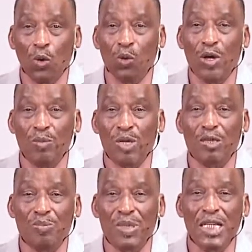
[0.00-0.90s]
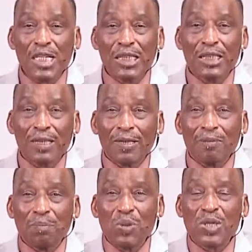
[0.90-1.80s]
We must be
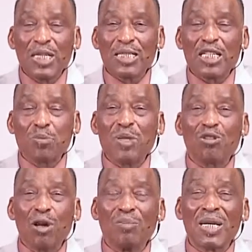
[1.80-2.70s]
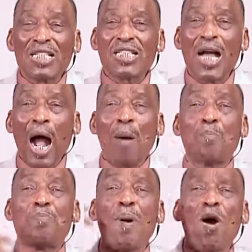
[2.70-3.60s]
putting the spiritual blessing
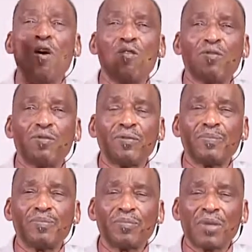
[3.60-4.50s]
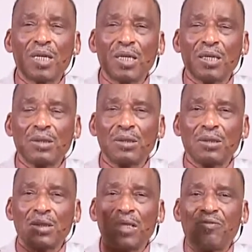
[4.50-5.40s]
above
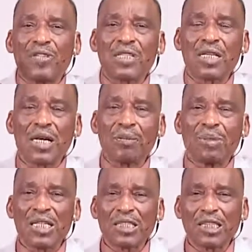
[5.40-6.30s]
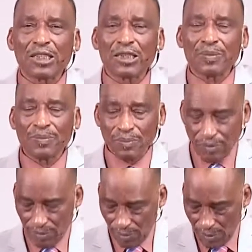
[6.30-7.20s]
the physical blessings.
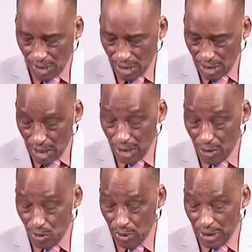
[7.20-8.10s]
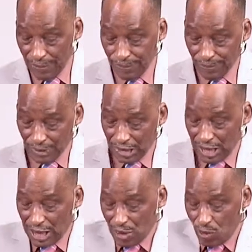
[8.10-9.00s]
Hallelujah.
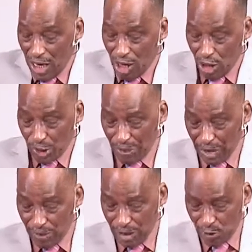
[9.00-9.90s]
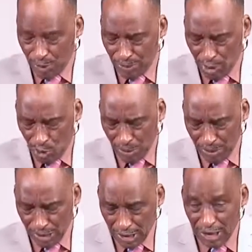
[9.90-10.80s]
This is where our spirit man will be
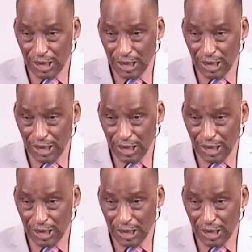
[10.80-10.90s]
open.